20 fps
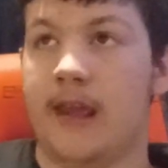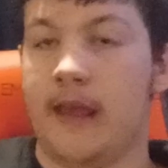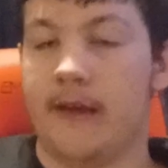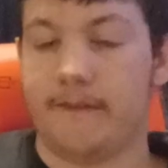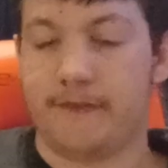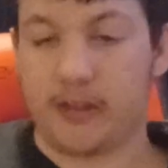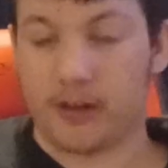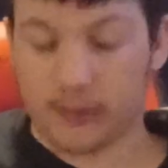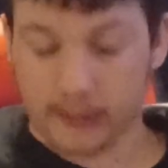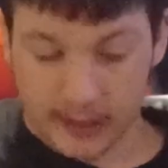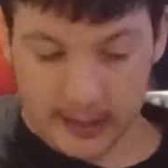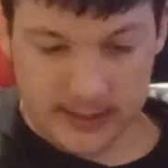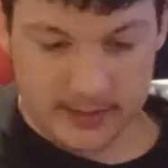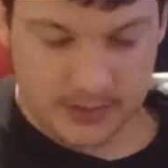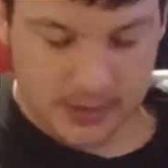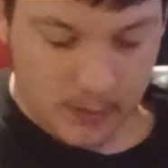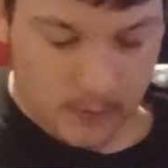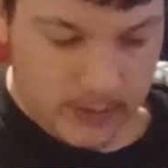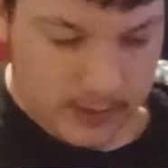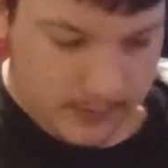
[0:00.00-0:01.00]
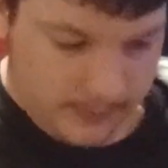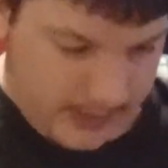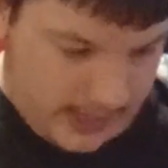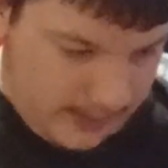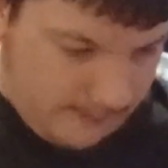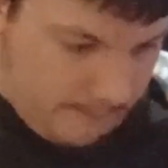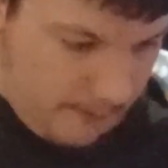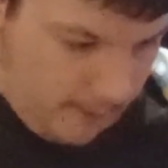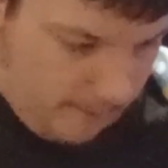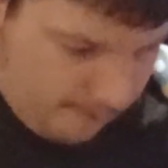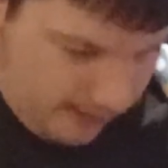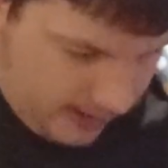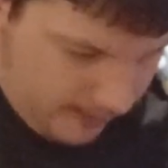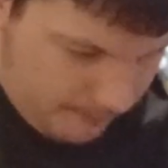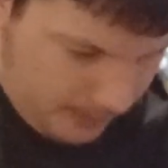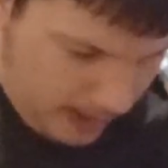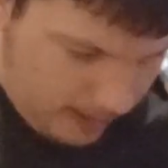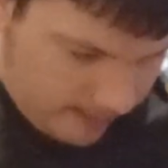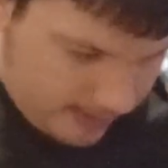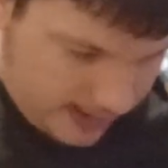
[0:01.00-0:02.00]
if there is going to be a movie
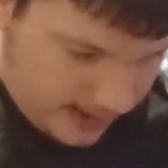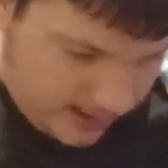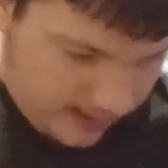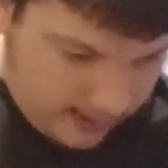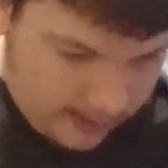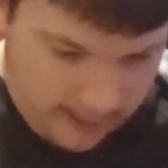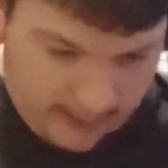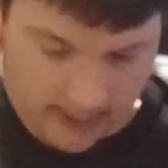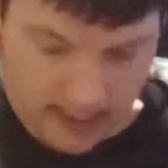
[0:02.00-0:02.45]
about it,